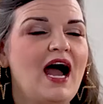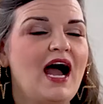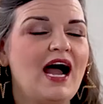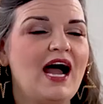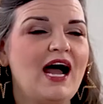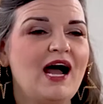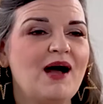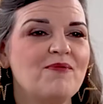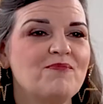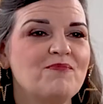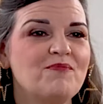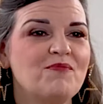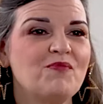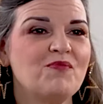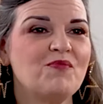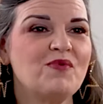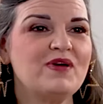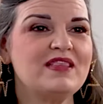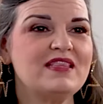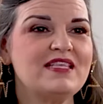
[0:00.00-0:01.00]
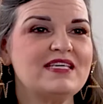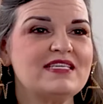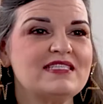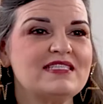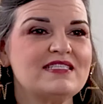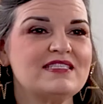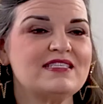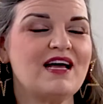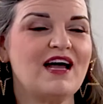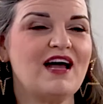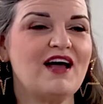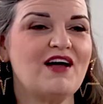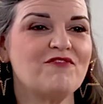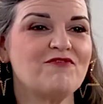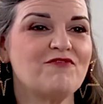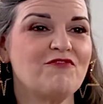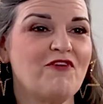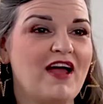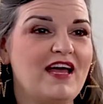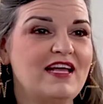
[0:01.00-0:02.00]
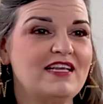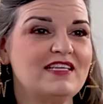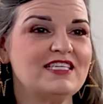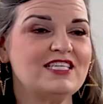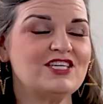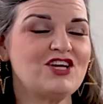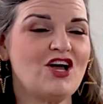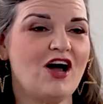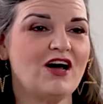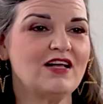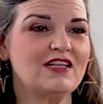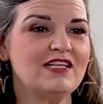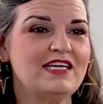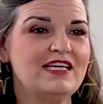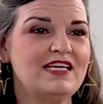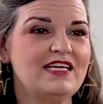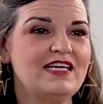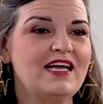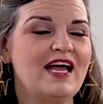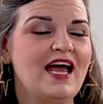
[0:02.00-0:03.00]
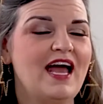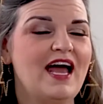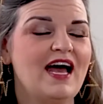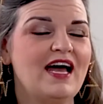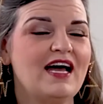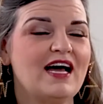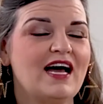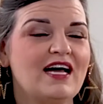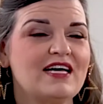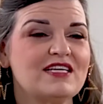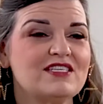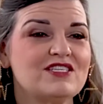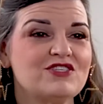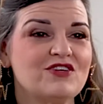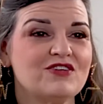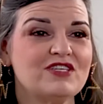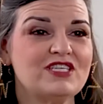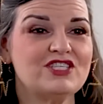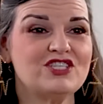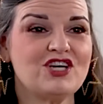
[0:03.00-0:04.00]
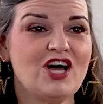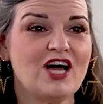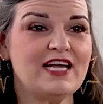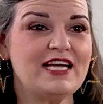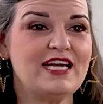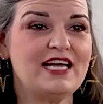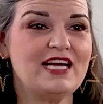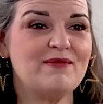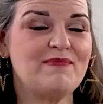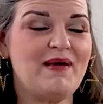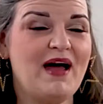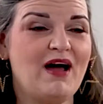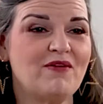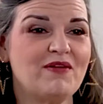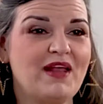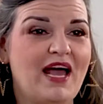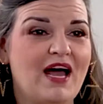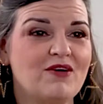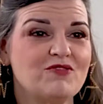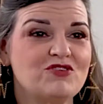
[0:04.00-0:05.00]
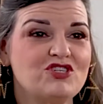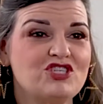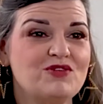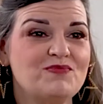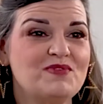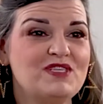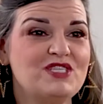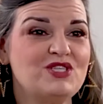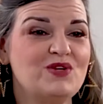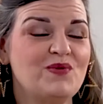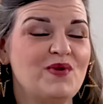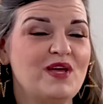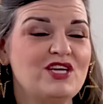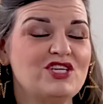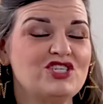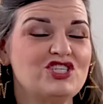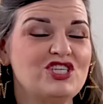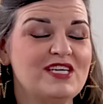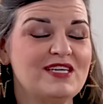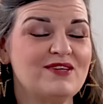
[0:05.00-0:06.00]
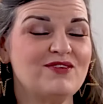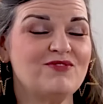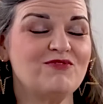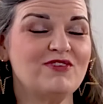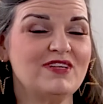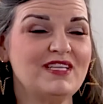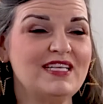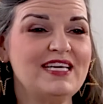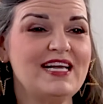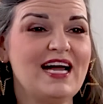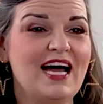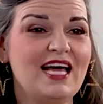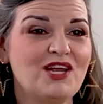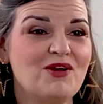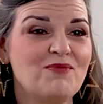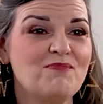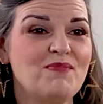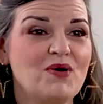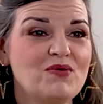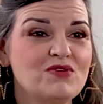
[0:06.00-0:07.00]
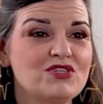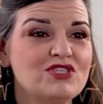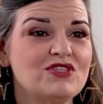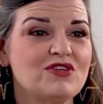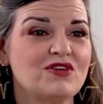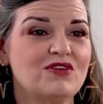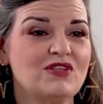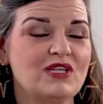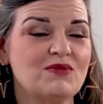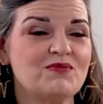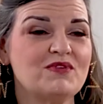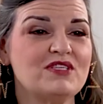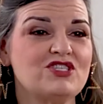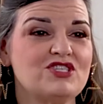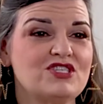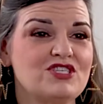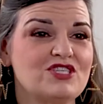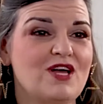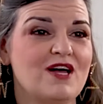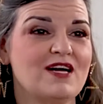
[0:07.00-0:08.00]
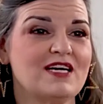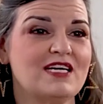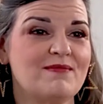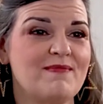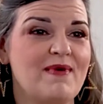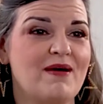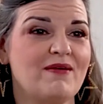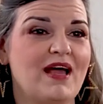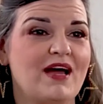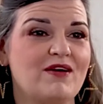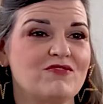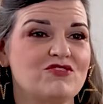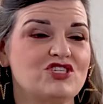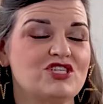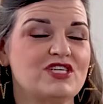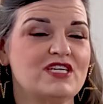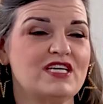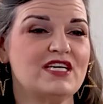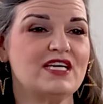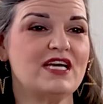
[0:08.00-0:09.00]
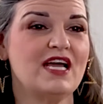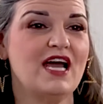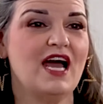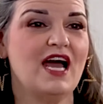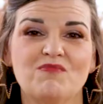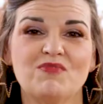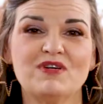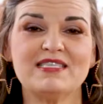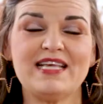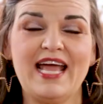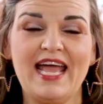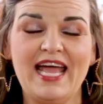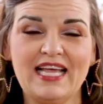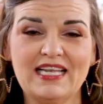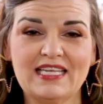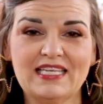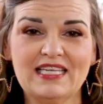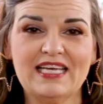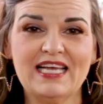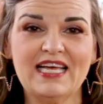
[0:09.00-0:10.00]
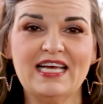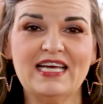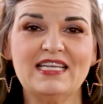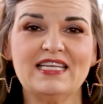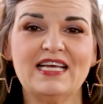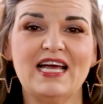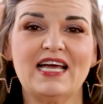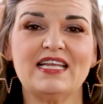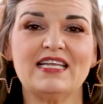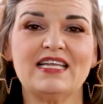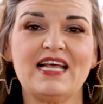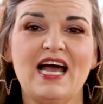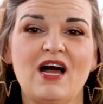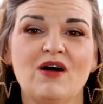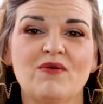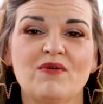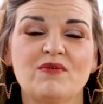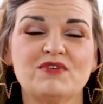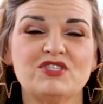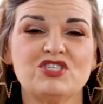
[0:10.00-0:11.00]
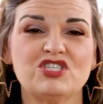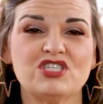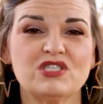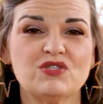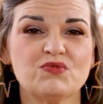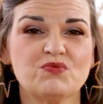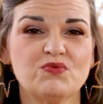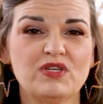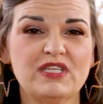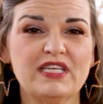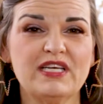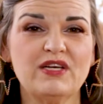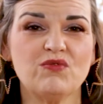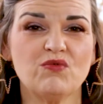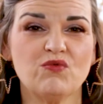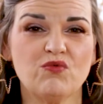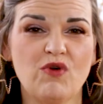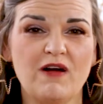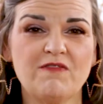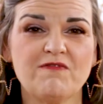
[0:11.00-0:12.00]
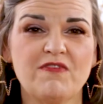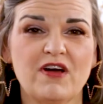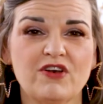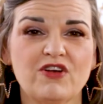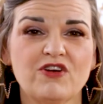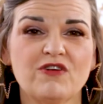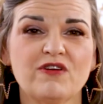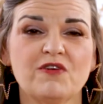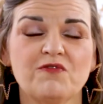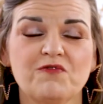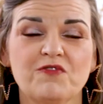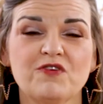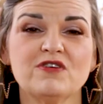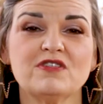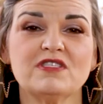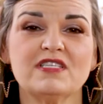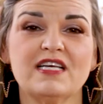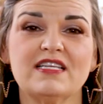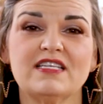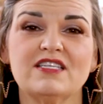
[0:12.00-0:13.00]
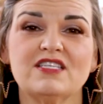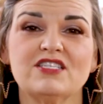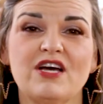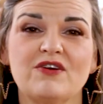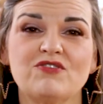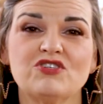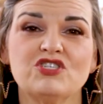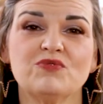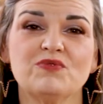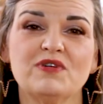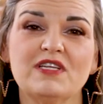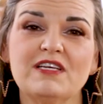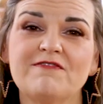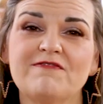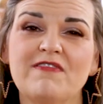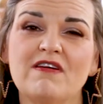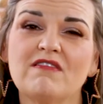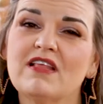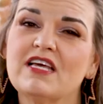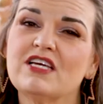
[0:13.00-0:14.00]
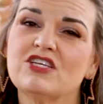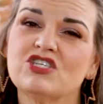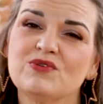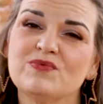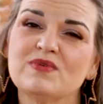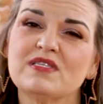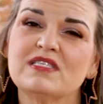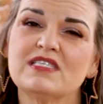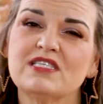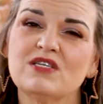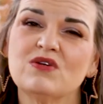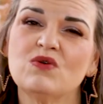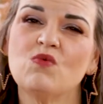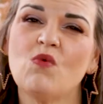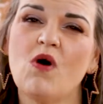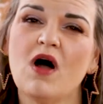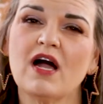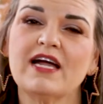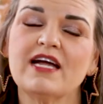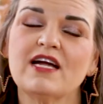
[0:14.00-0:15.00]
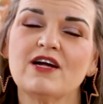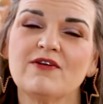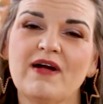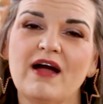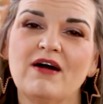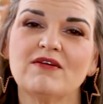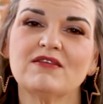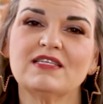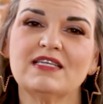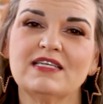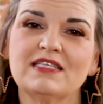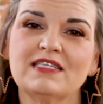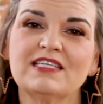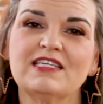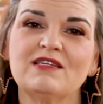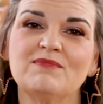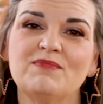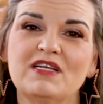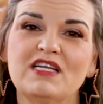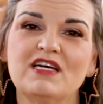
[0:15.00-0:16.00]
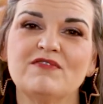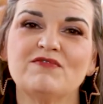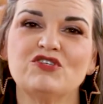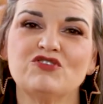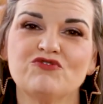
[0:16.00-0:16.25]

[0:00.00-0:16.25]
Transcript: um, when this friend and colleague Uh, started talking about how she was doing, she really got emotional and was just talking about how she was handling it and how it was just really rough on her at first, and how she really felt like she was still walking around in a little bit of a